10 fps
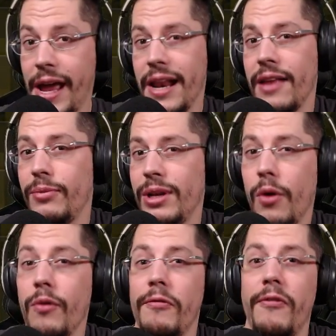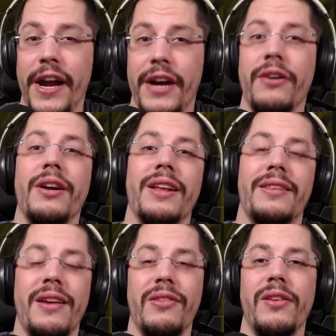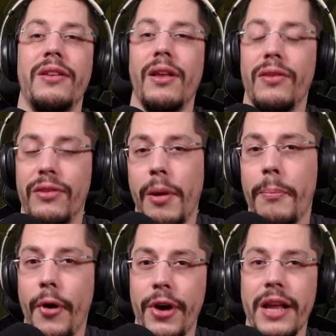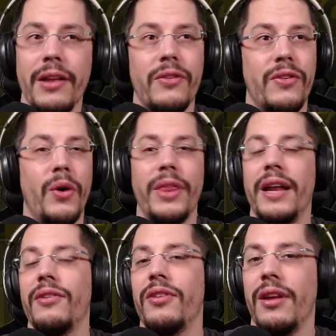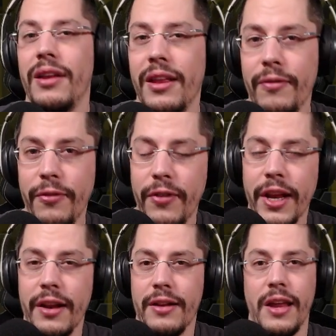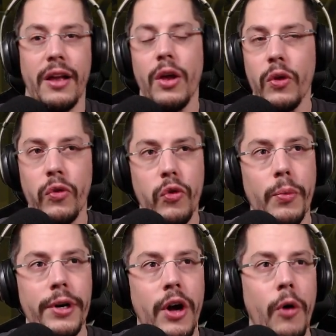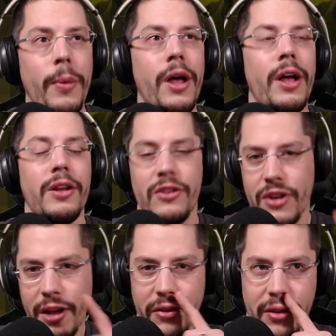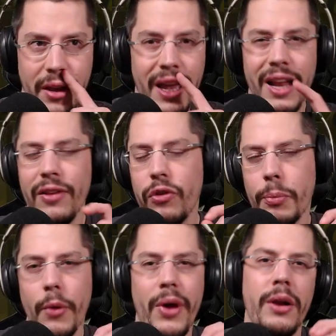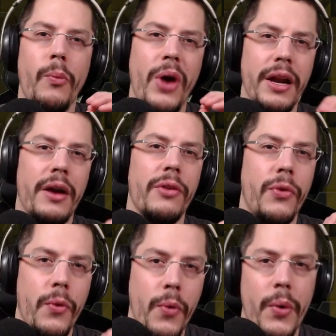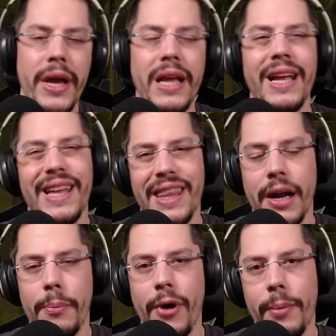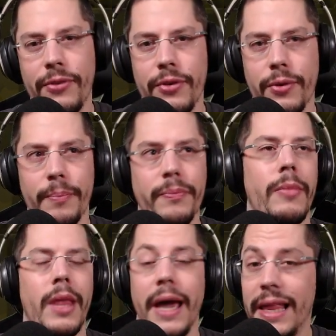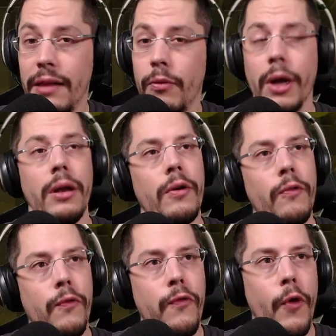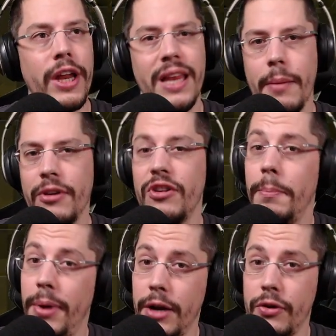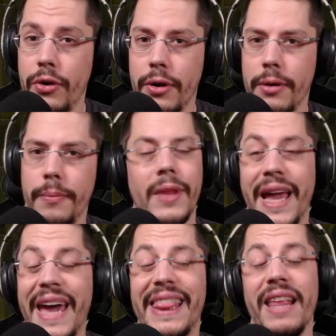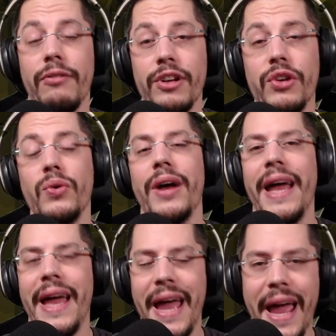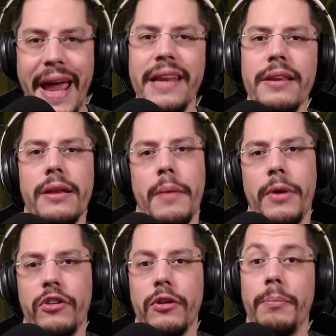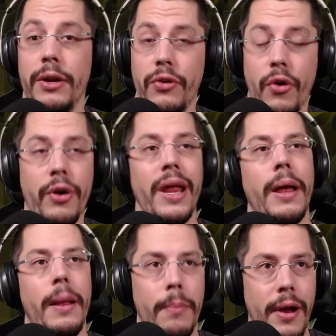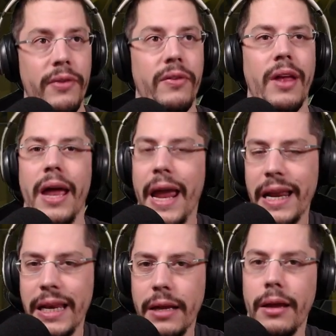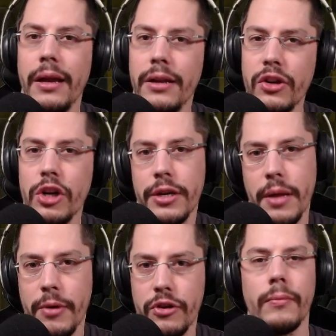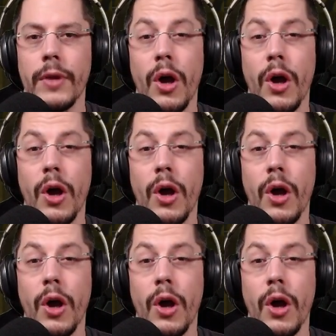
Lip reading: And as we know, fire does not stop burning, so that is an infinite attack. Super dope. Just, it is super random where they are throwing their bombs to. At level 1, 40 damage per turn. At level 2, 80 damage per turn plus 80 initial damage.